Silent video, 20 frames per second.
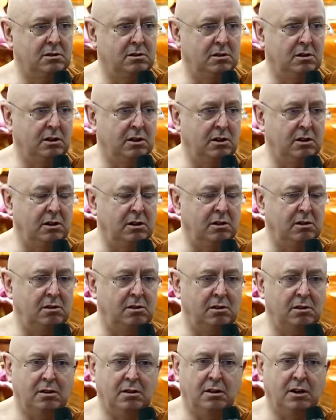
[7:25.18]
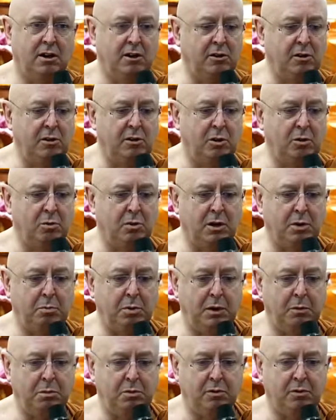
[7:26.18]
And I don't know why
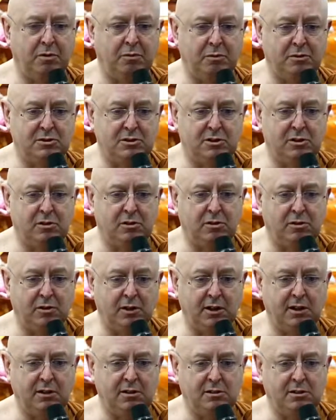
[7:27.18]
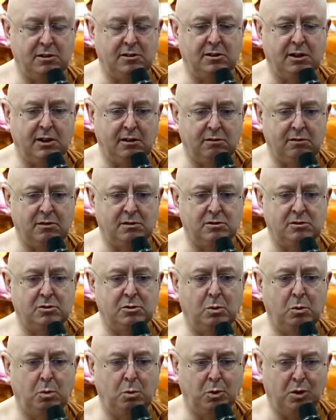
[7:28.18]
people still think
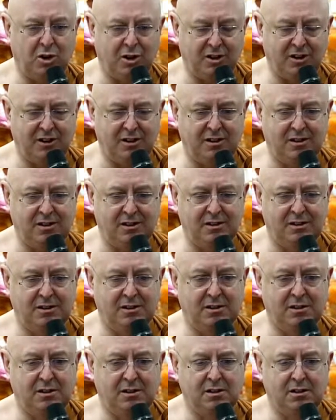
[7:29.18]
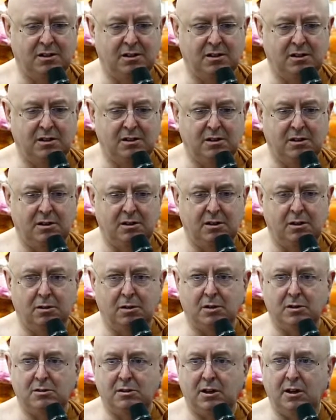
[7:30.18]
deterrents work.
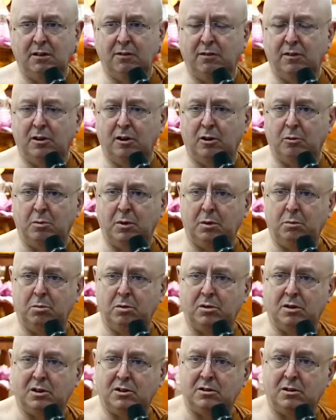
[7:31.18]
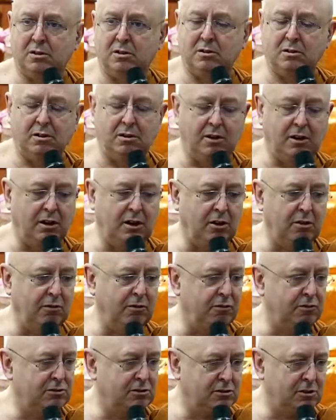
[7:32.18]
Because even I remember
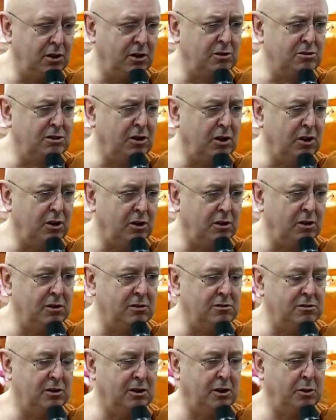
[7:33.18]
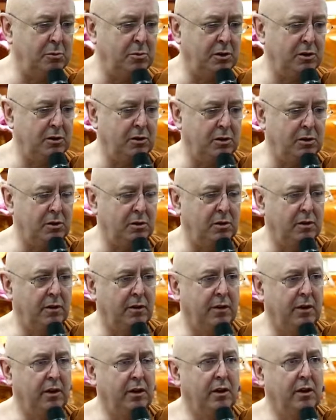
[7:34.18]
such a long time ago,
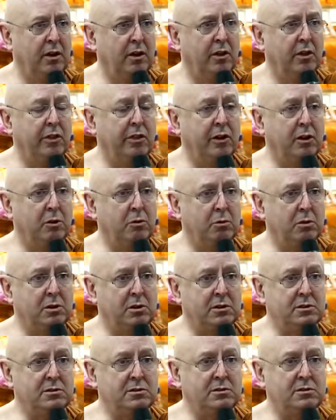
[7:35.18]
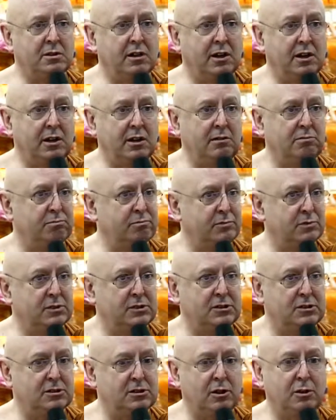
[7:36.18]
there was a
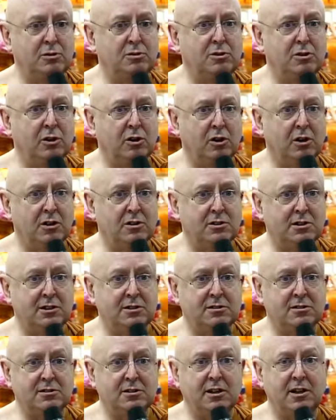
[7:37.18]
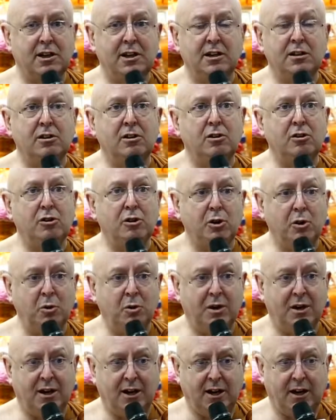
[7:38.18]
sociologist in
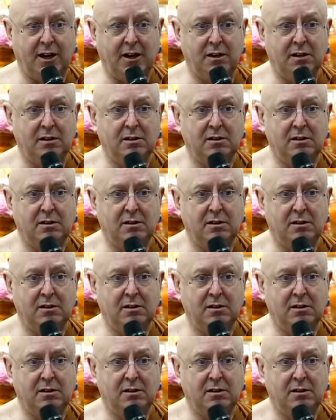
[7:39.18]
UK